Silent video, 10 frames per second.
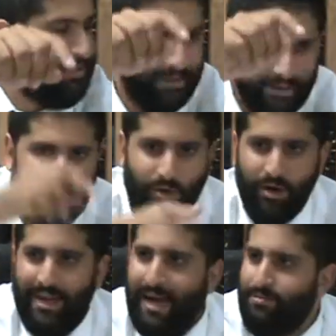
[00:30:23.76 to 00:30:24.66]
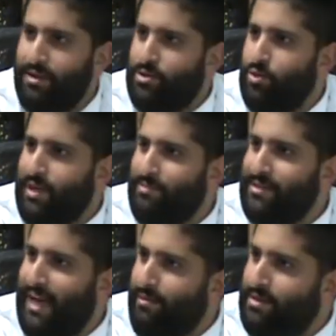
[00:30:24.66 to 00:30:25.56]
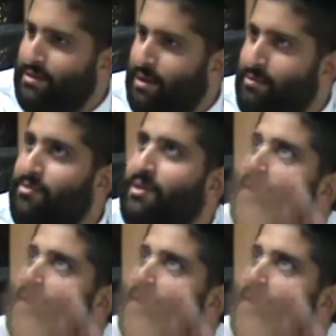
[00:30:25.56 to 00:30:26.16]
said, no, an ambulance. Who keeps an ambulance at the bottom of a